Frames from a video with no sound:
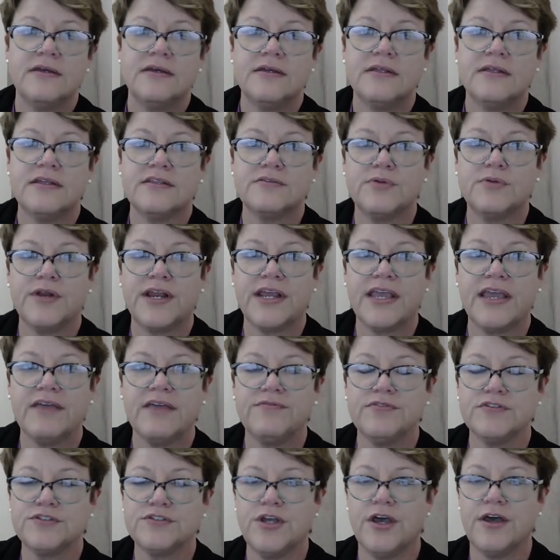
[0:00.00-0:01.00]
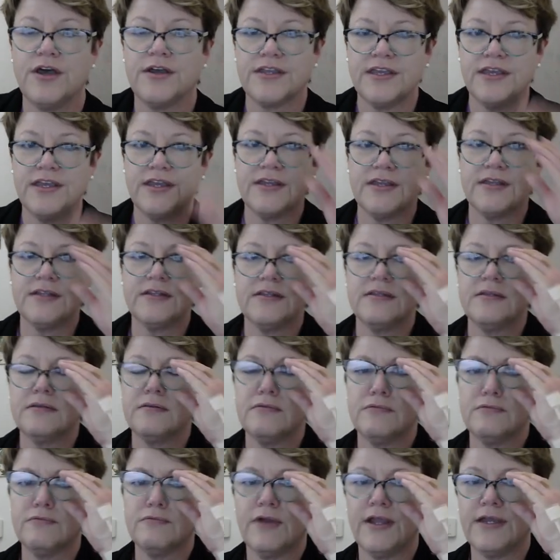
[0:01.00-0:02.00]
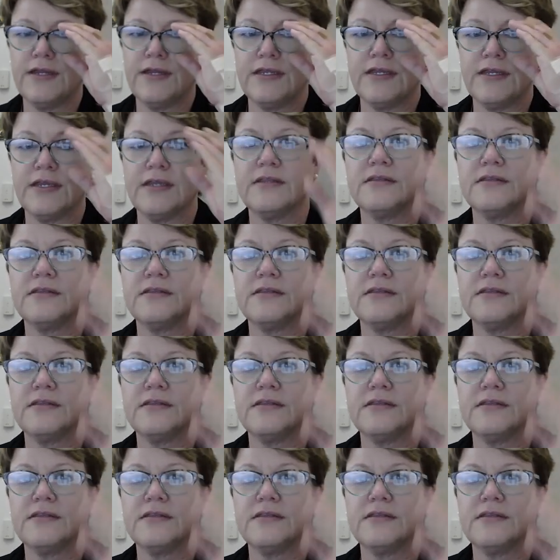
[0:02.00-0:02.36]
That's what I get for talking and writing